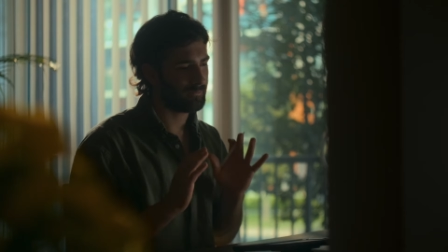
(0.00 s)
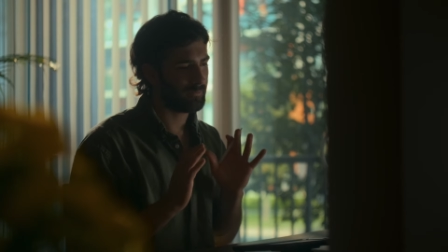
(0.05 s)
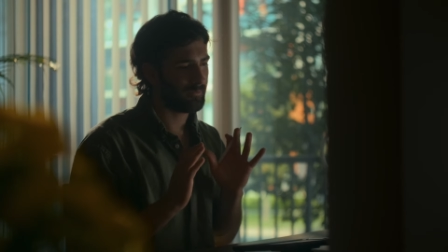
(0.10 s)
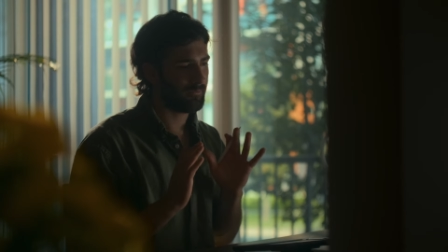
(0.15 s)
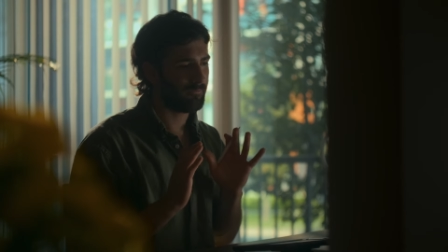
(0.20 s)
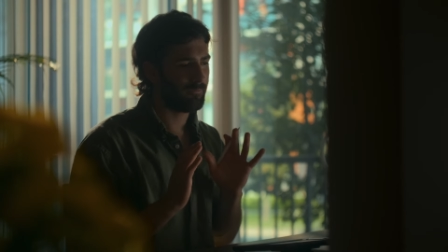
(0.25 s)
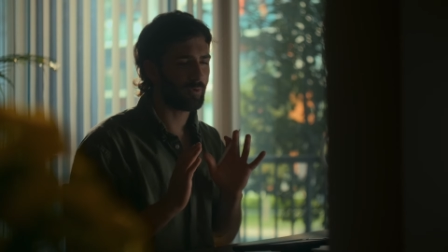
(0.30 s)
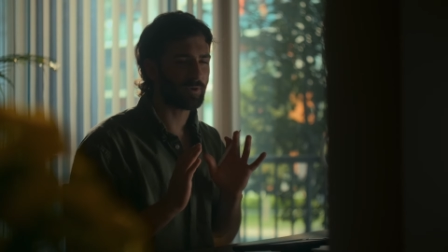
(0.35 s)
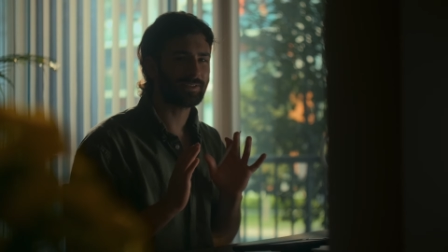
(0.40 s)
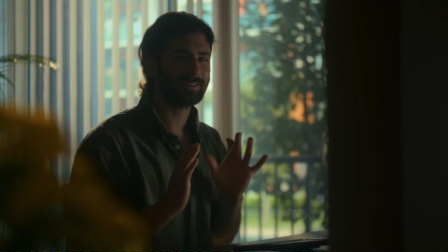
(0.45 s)

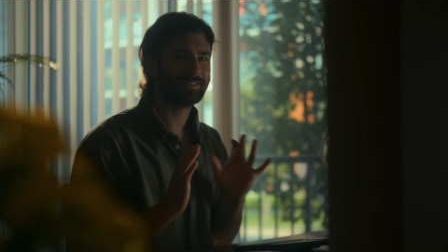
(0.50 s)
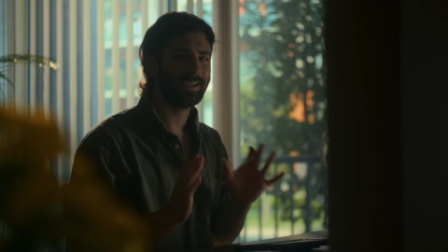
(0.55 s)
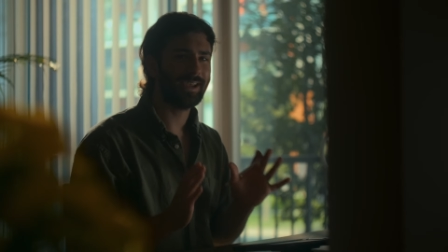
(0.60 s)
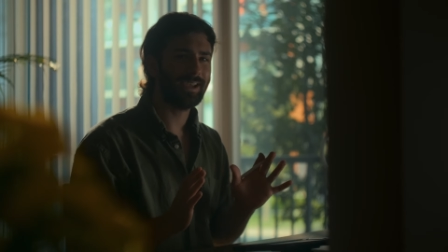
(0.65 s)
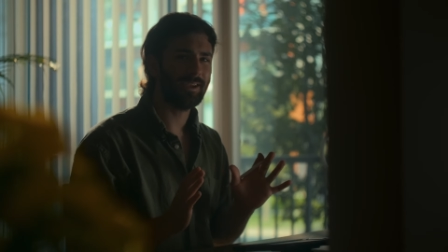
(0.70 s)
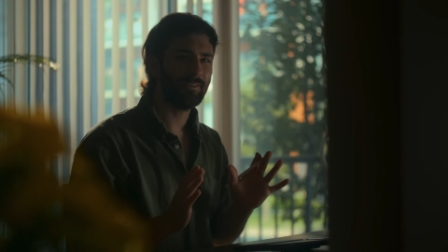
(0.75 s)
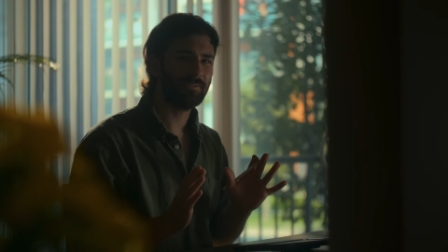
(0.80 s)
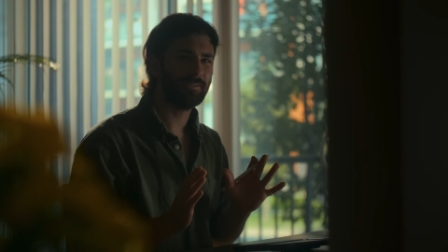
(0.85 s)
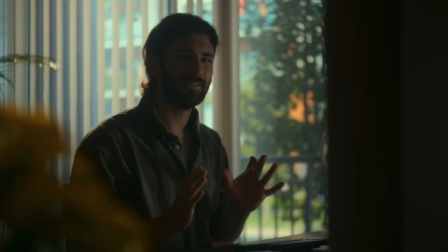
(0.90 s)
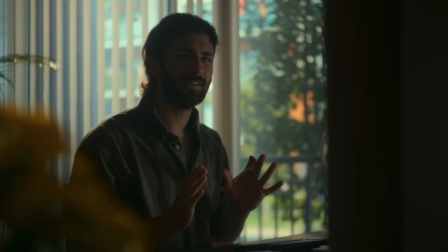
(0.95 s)
for
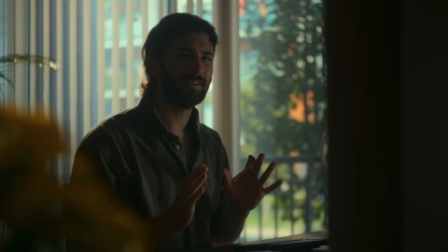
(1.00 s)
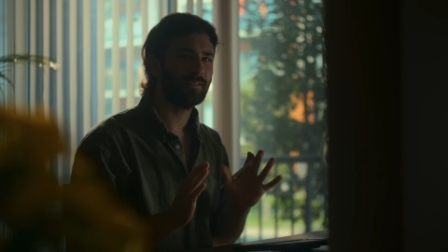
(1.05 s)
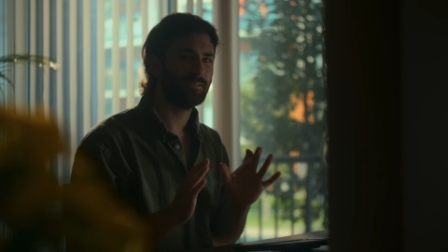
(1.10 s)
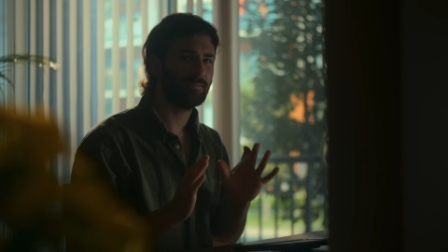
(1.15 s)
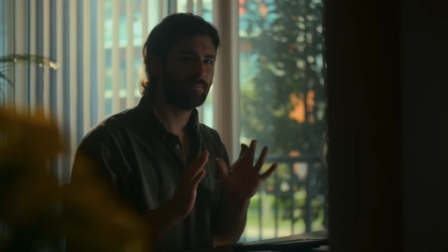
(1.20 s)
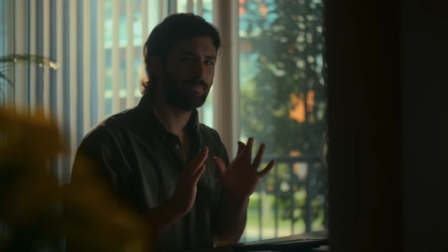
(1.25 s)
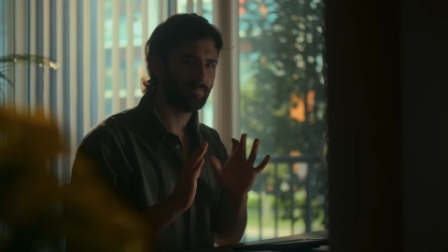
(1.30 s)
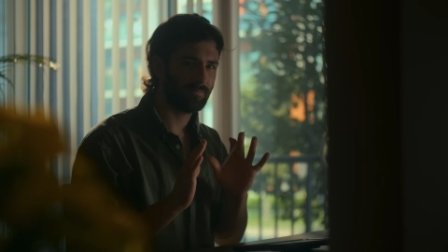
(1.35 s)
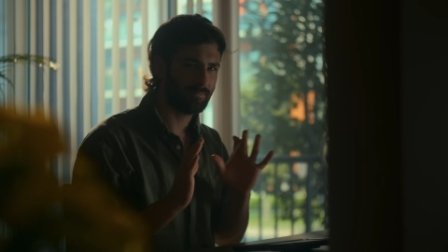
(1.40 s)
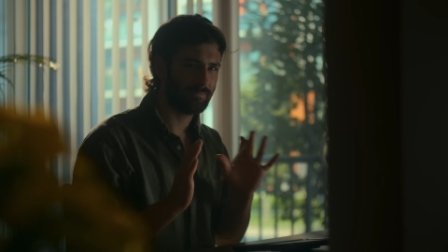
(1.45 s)

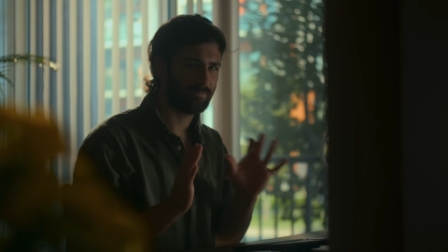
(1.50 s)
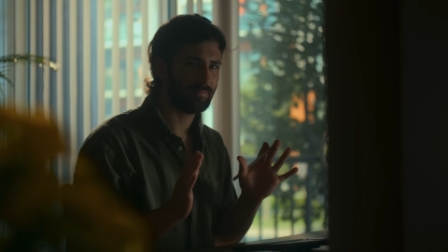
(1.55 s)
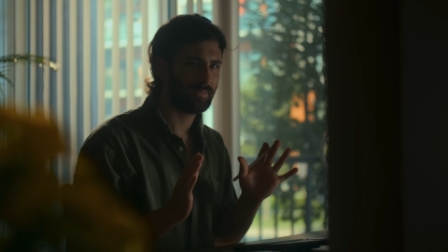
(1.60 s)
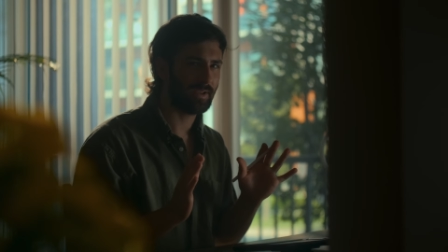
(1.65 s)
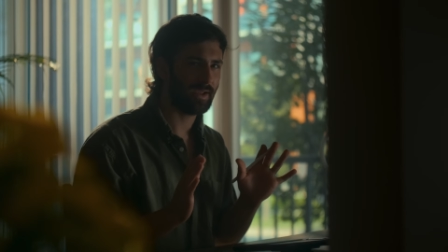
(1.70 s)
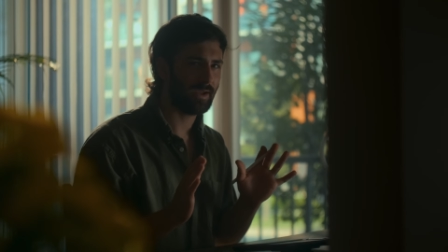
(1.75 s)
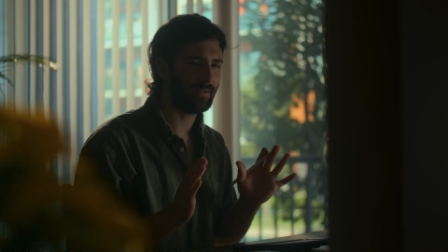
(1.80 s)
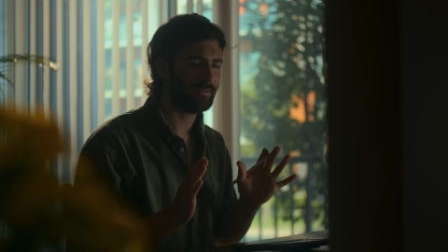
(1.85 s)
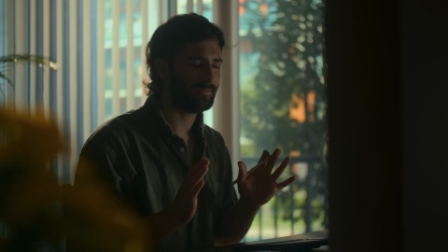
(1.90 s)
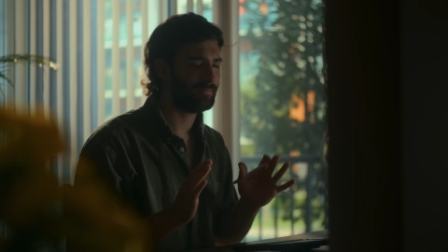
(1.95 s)
safety,
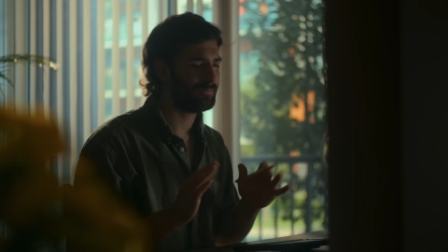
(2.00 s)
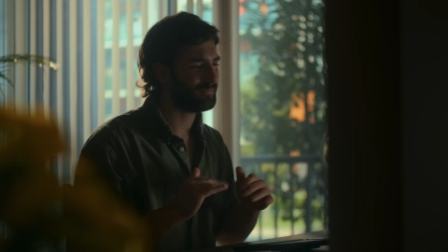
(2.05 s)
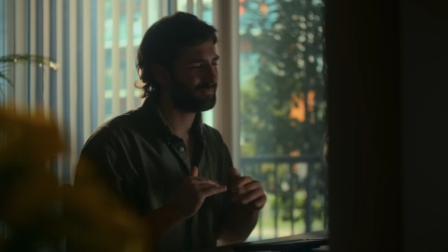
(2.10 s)
yeah,